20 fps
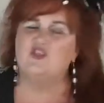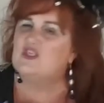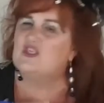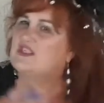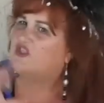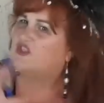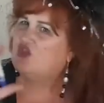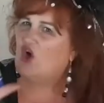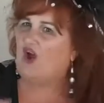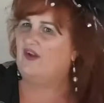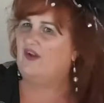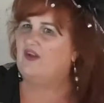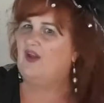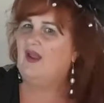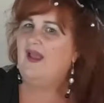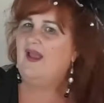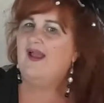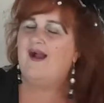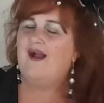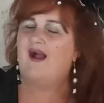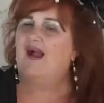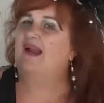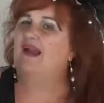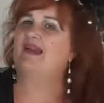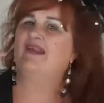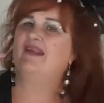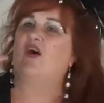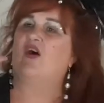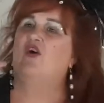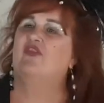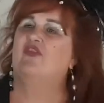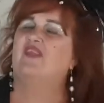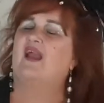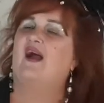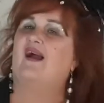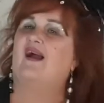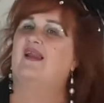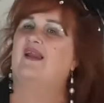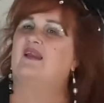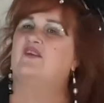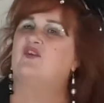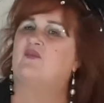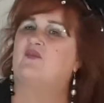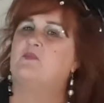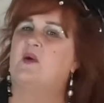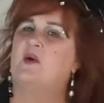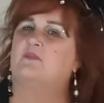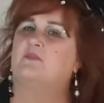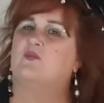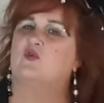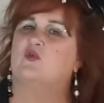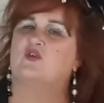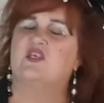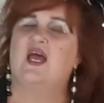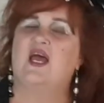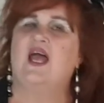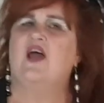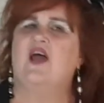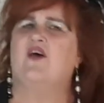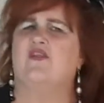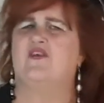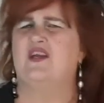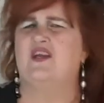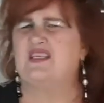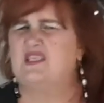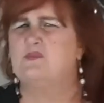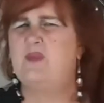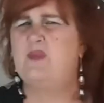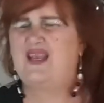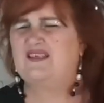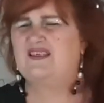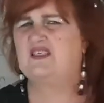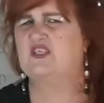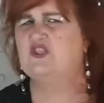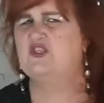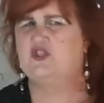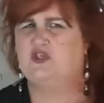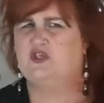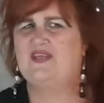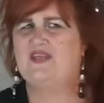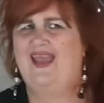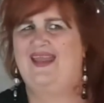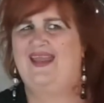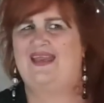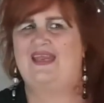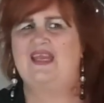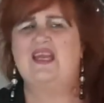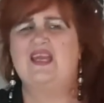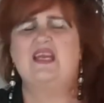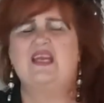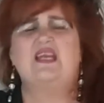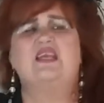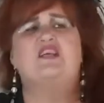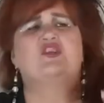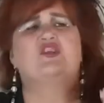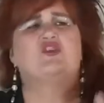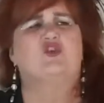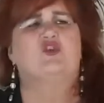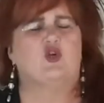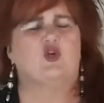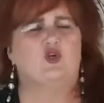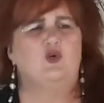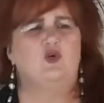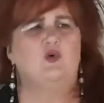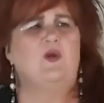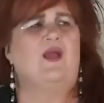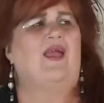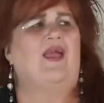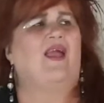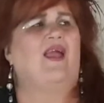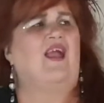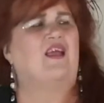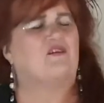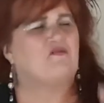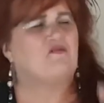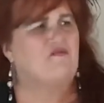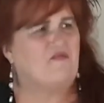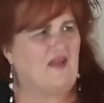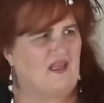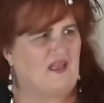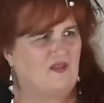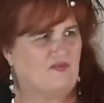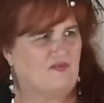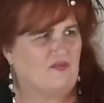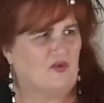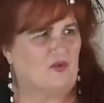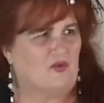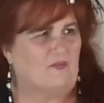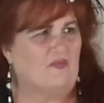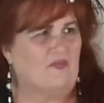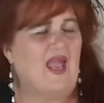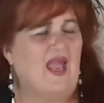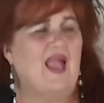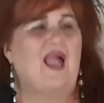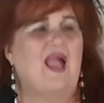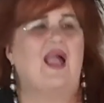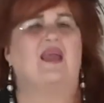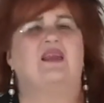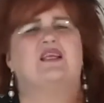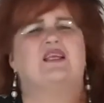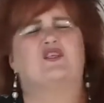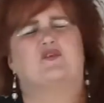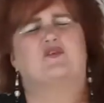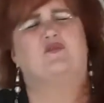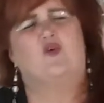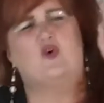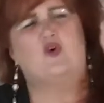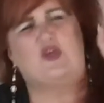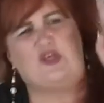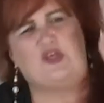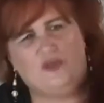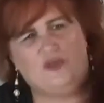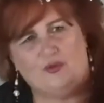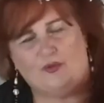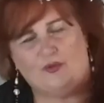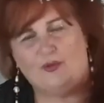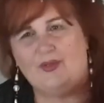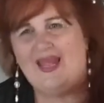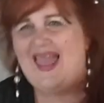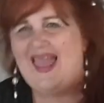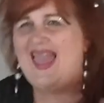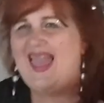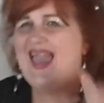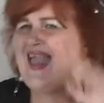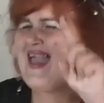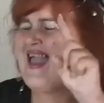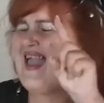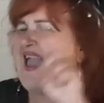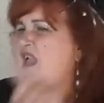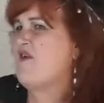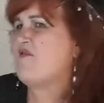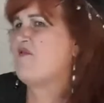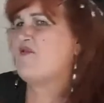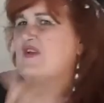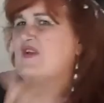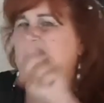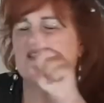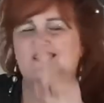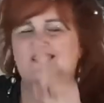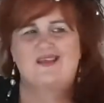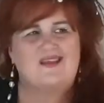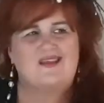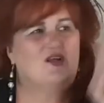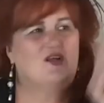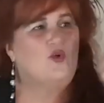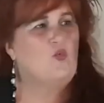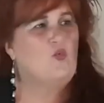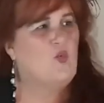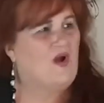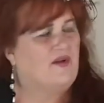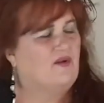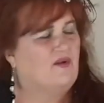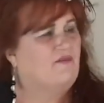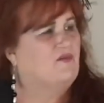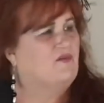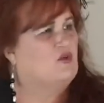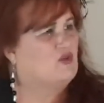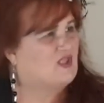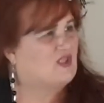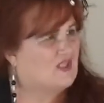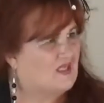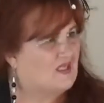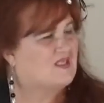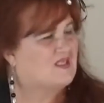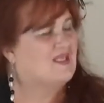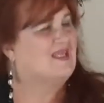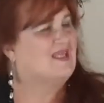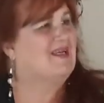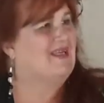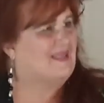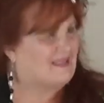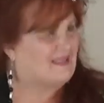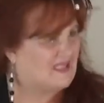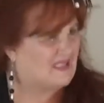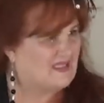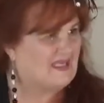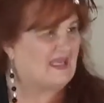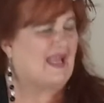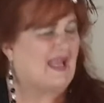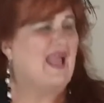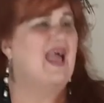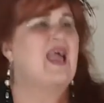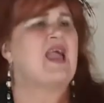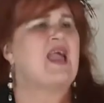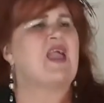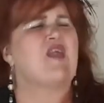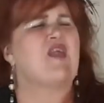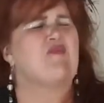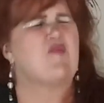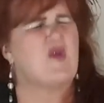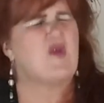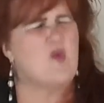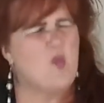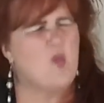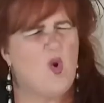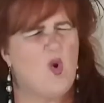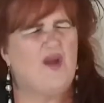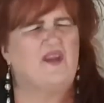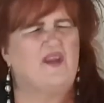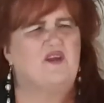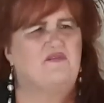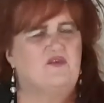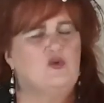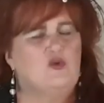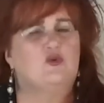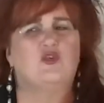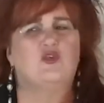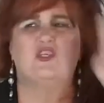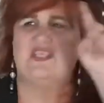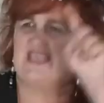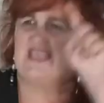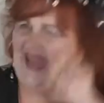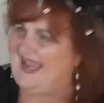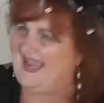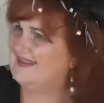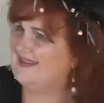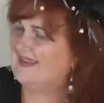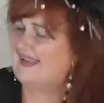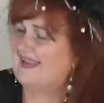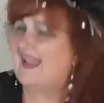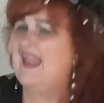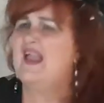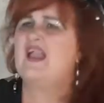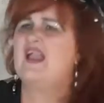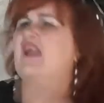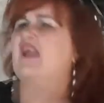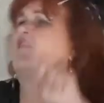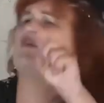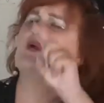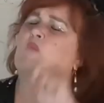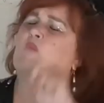just John on the island of Patmos. This message today is true and faithful. And it's for you. Every single one of you sitting here listening, every one of you standing, every